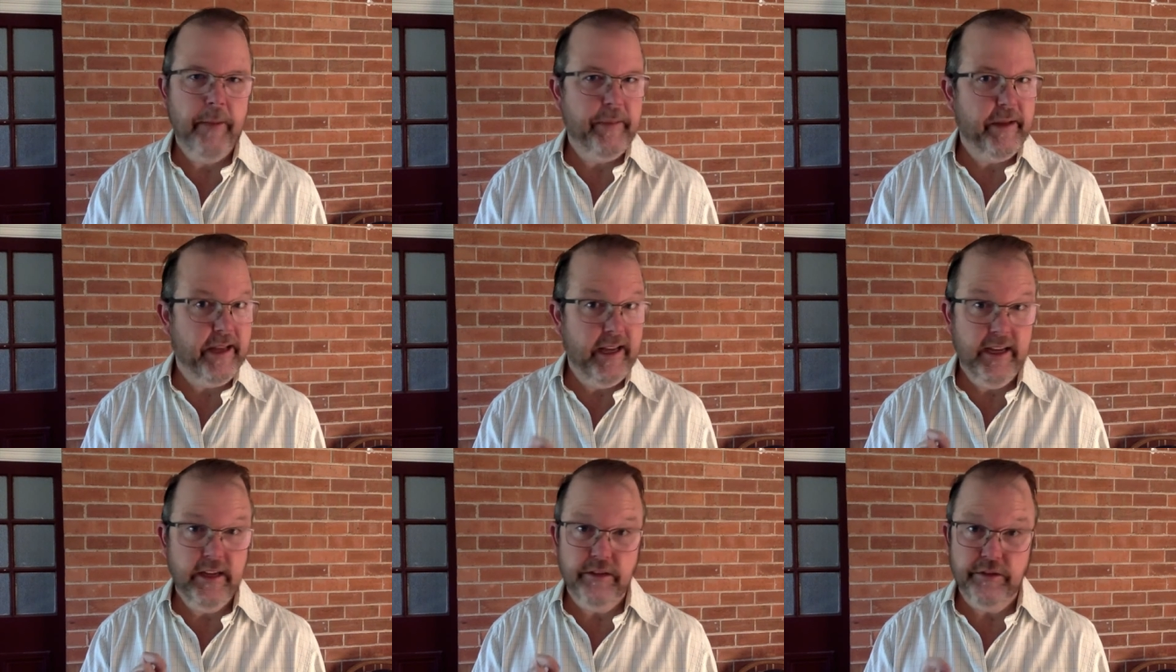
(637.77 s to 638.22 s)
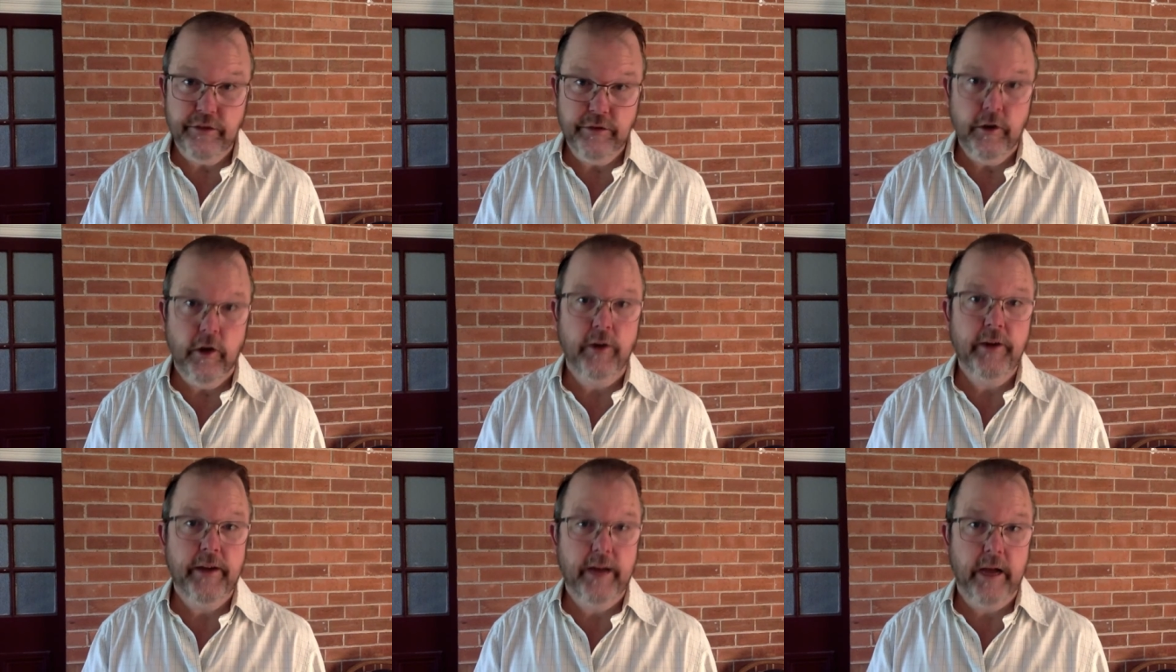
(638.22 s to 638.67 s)
he is
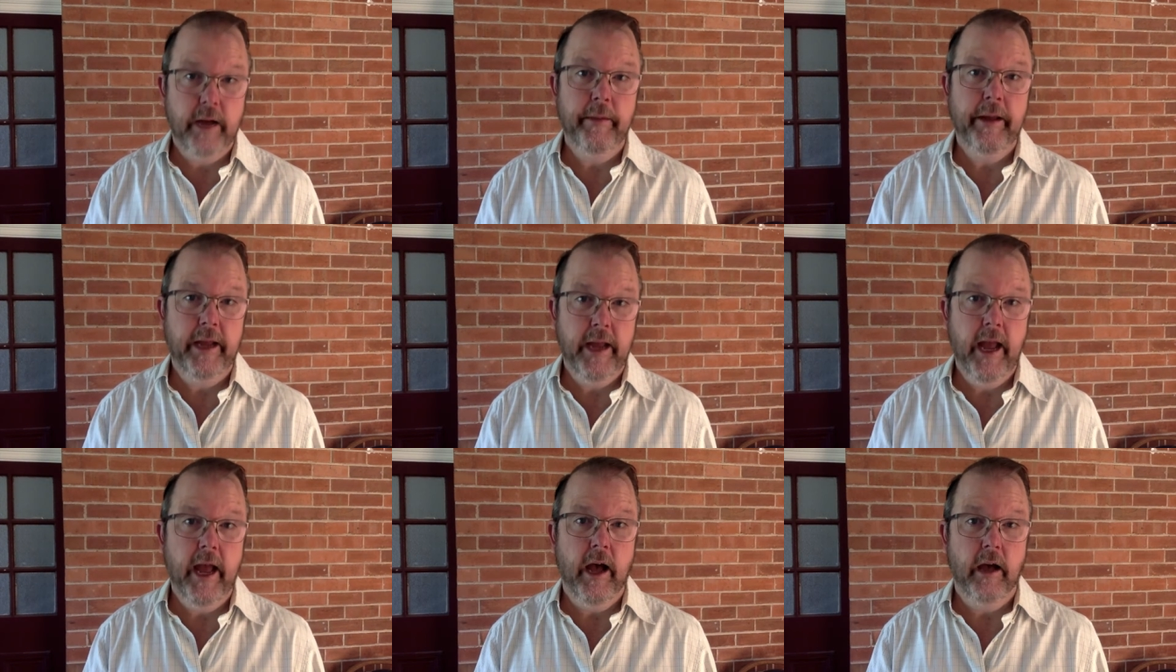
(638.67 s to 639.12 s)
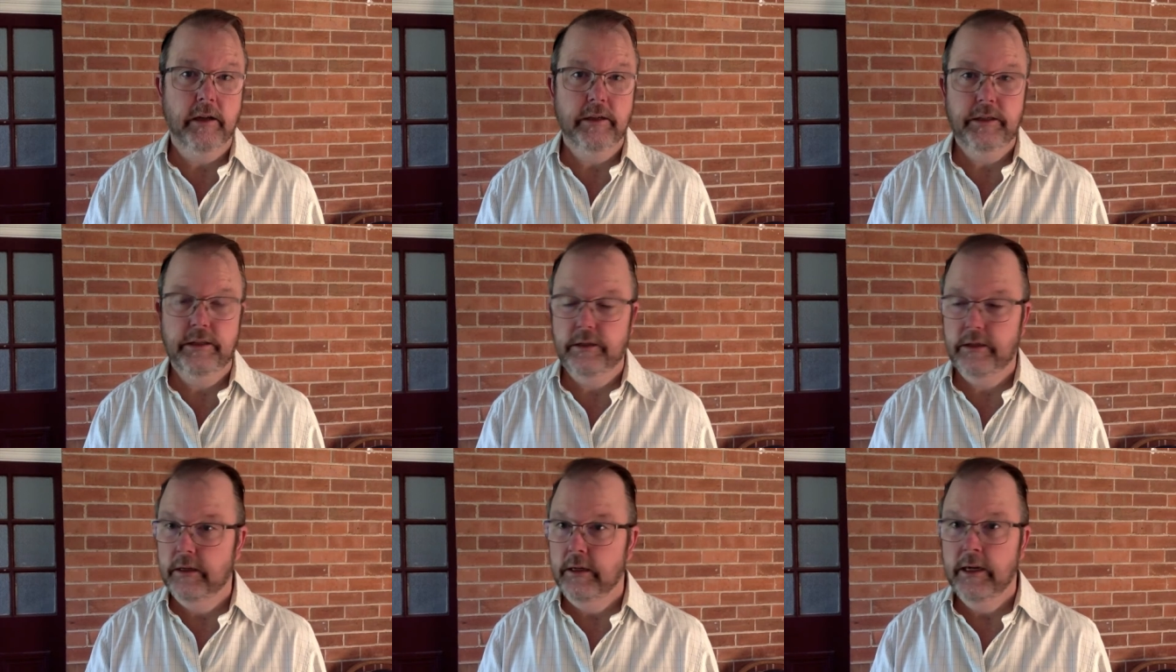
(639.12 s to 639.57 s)
not coming out,
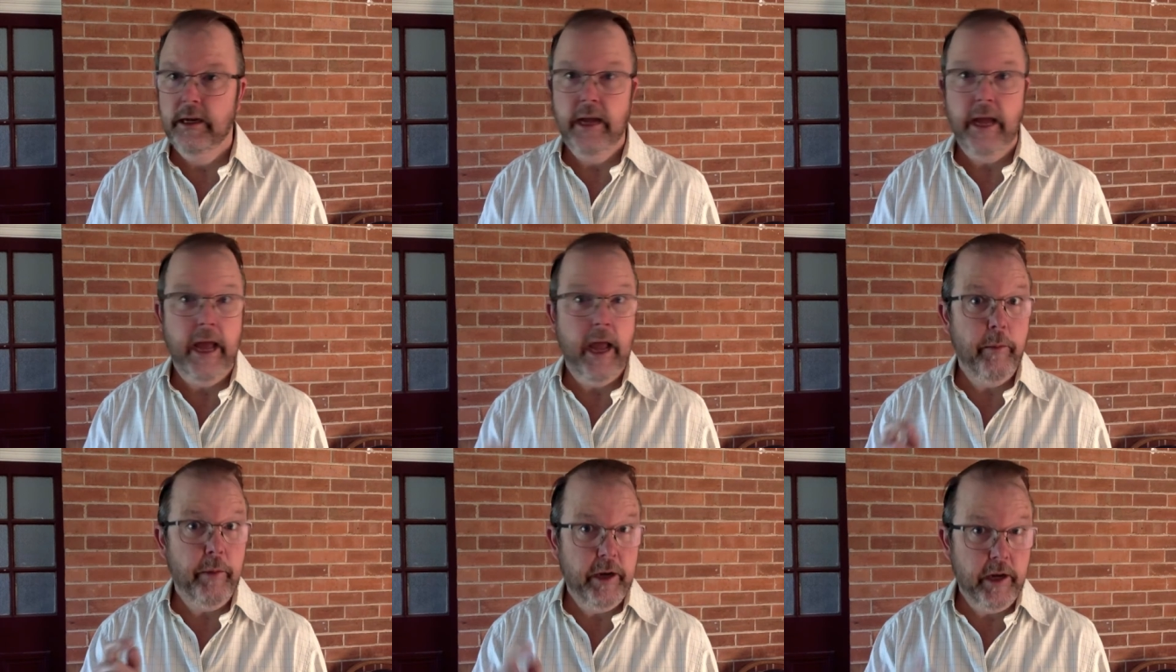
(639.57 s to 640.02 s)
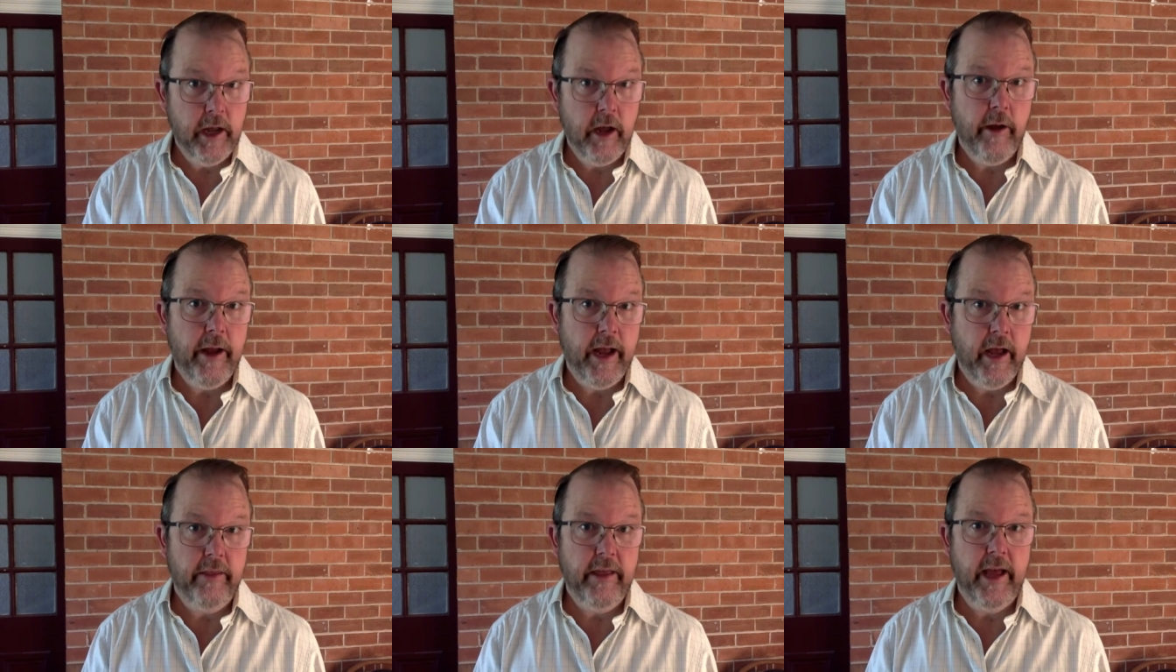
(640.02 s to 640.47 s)
and we know
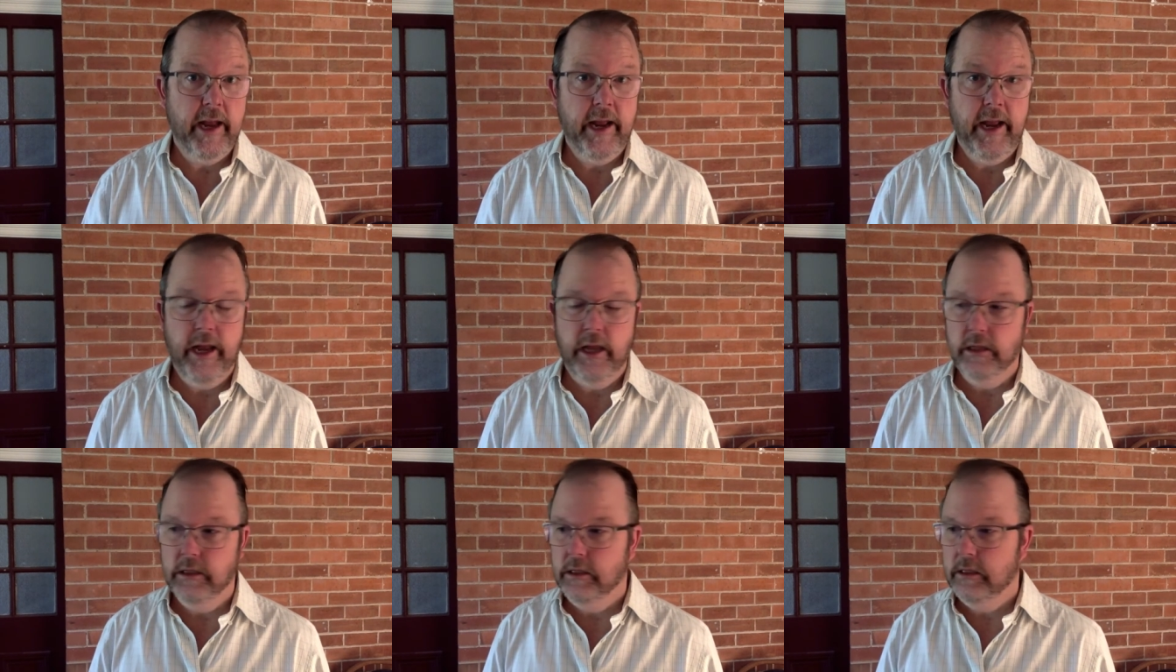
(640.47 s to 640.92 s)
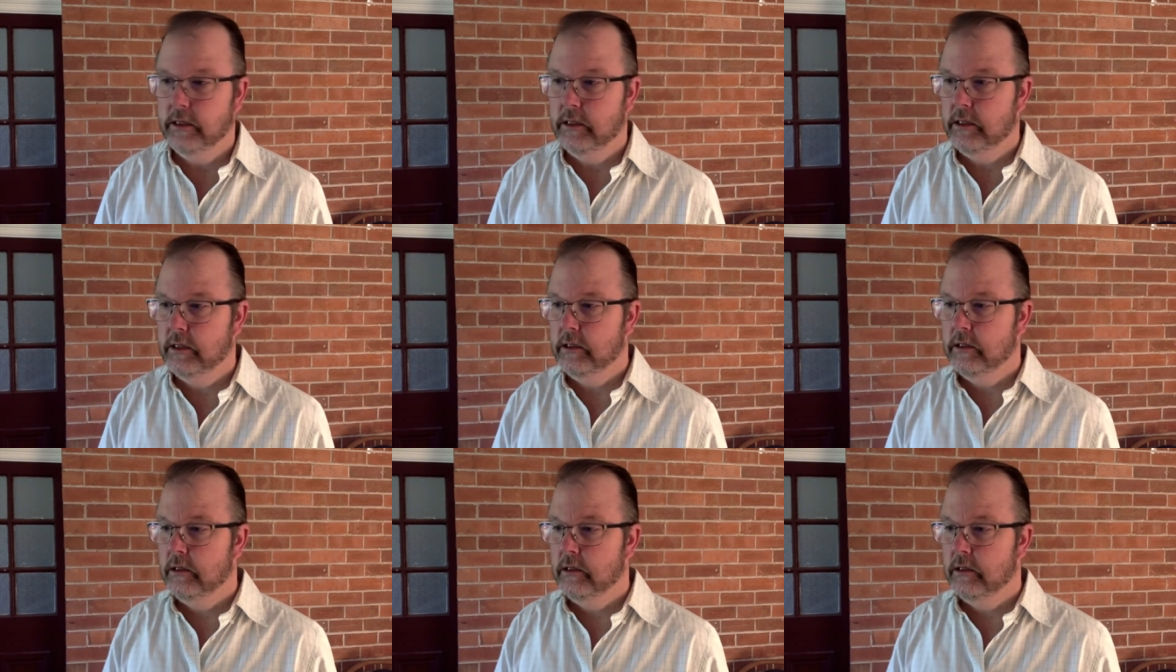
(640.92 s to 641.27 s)
how that ends.